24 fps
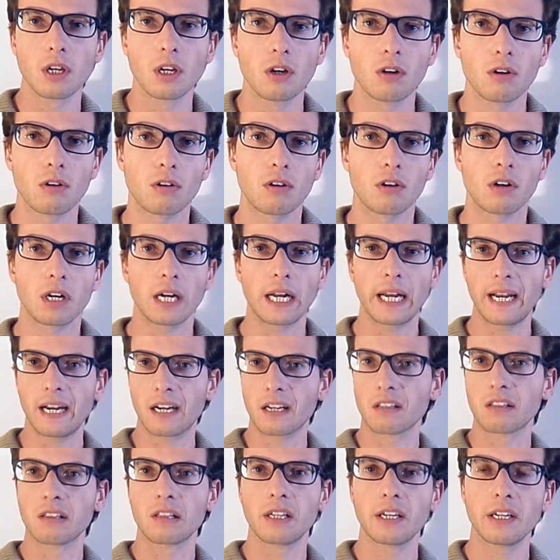or
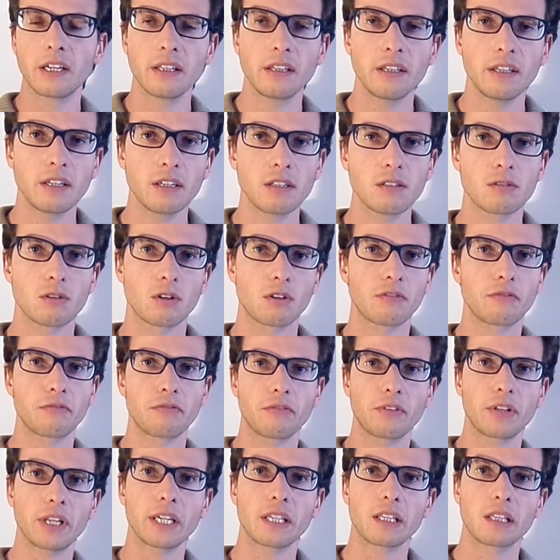hard landings or
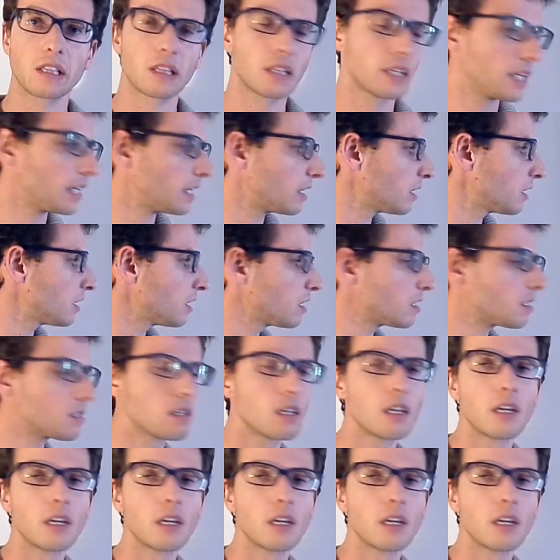flat landings,